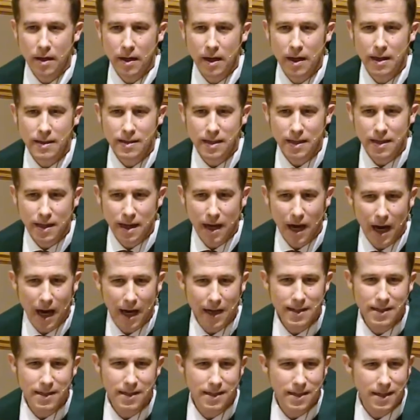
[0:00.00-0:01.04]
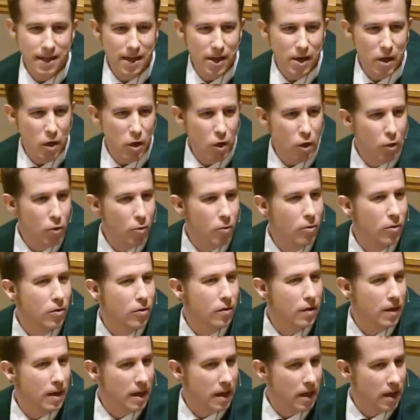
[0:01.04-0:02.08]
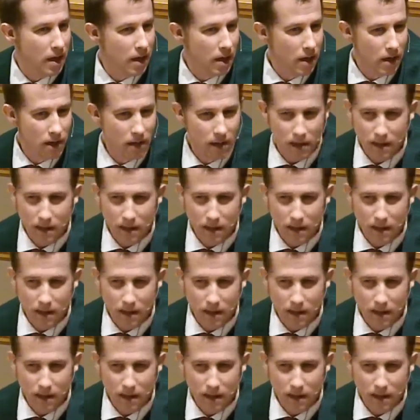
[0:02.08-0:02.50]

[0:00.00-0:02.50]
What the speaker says: it's a constant new thing,